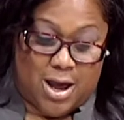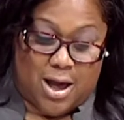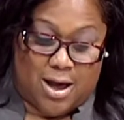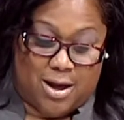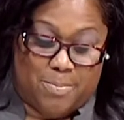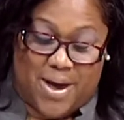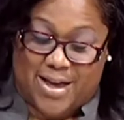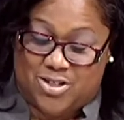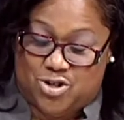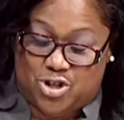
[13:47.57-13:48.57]

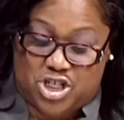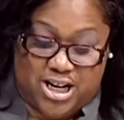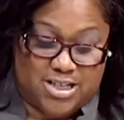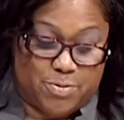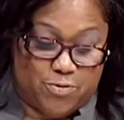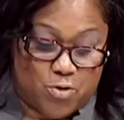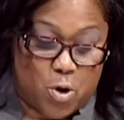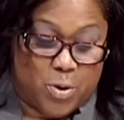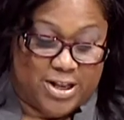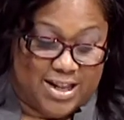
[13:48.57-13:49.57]
Pastor Cheeks, before
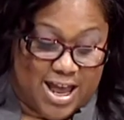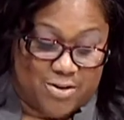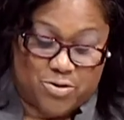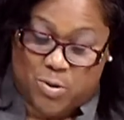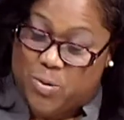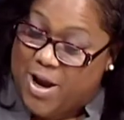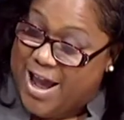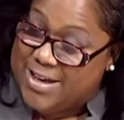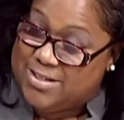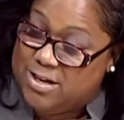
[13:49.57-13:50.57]
we left, we were
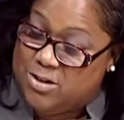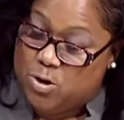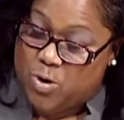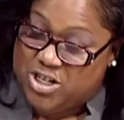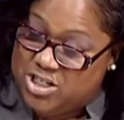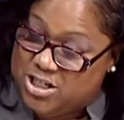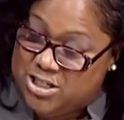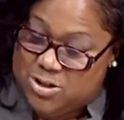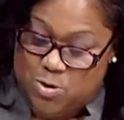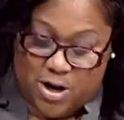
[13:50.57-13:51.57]
asking the question
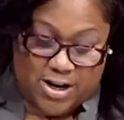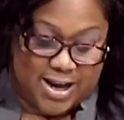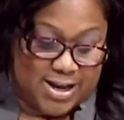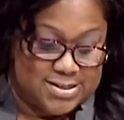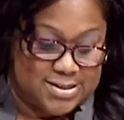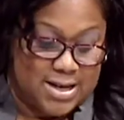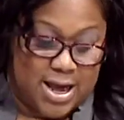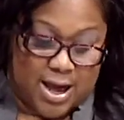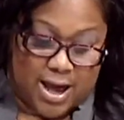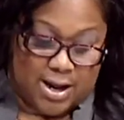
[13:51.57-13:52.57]
to our guests,
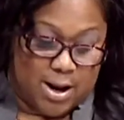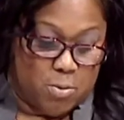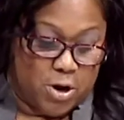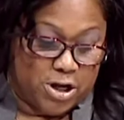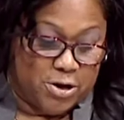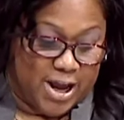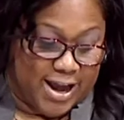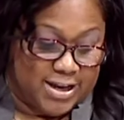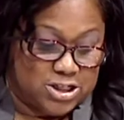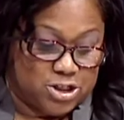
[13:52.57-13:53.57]
and I want you to
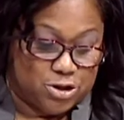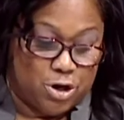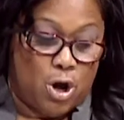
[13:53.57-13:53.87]
answer.